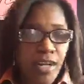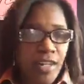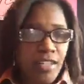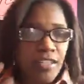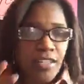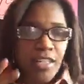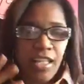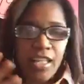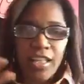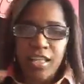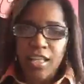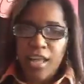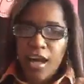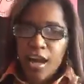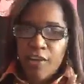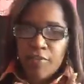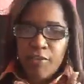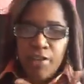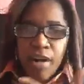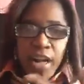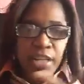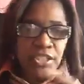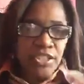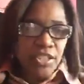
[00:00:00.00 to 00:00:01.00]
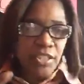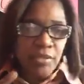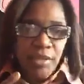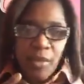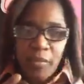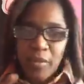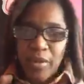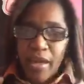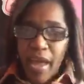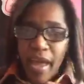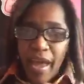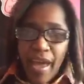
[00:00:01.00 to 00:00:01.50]
The love relationship that
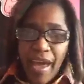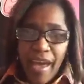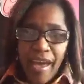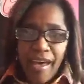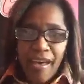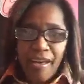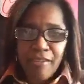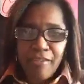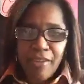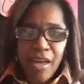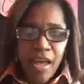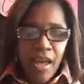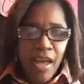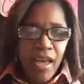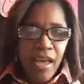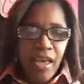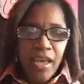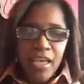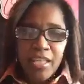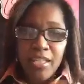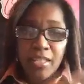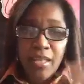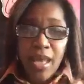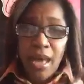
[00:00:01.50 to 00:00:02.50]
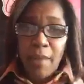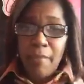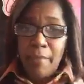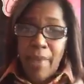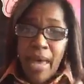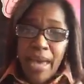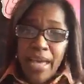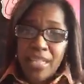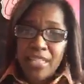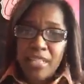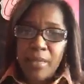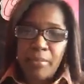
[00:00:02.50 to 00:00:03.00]
we have is
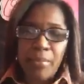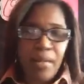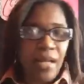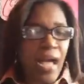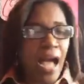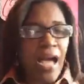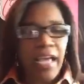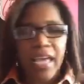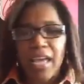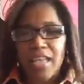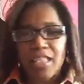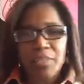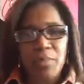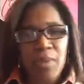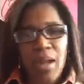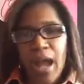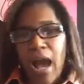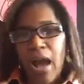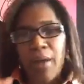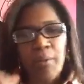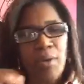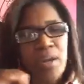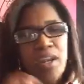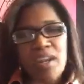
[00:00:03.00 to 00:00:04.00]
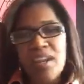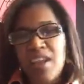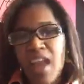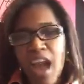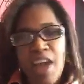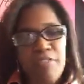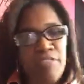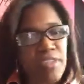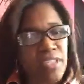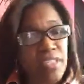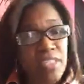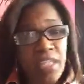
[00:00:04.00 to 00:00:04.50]
amazing. But I guess what? I would
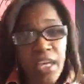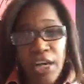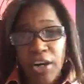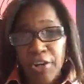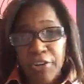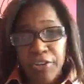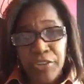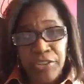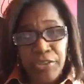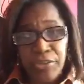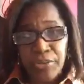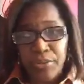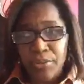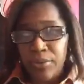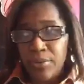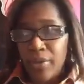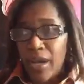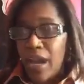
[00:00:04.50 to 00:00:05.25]
never tell you.